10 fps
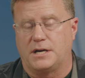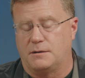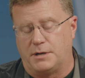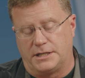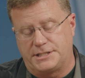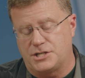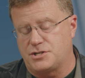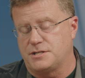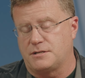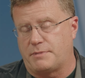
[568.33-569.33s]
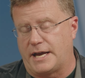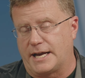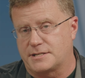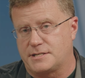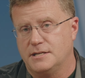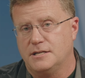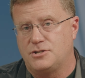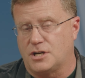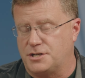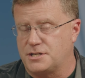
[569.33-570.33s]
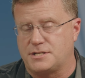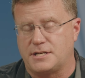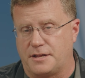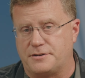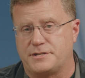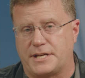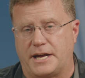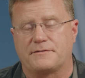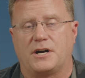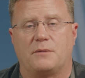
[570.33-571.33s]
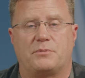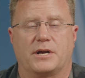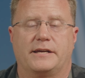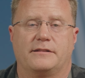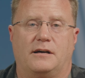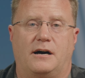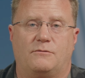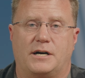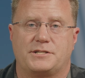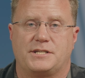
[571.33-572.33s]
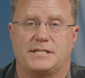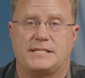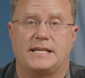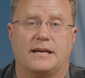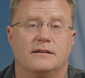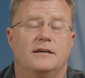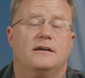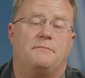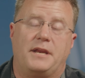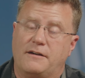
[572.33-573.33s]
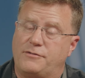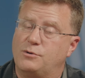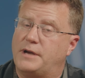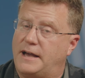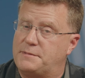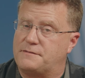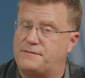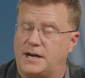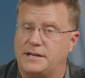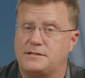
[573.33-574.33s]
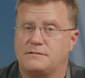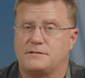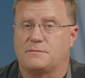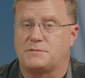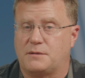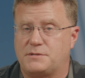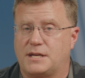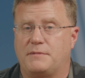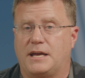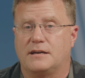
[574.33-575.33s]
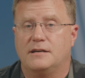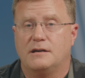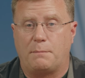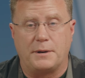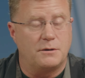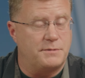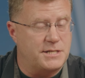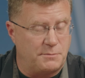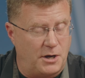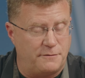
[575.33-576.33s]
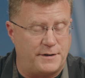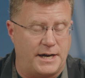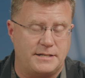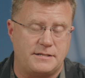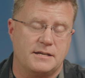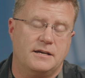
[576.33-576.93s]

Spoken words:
politicians and PACs, judges, and others that I've caught breaking the law in Washington State, many of whom have been fined. Sometimes they may appear to be small fines,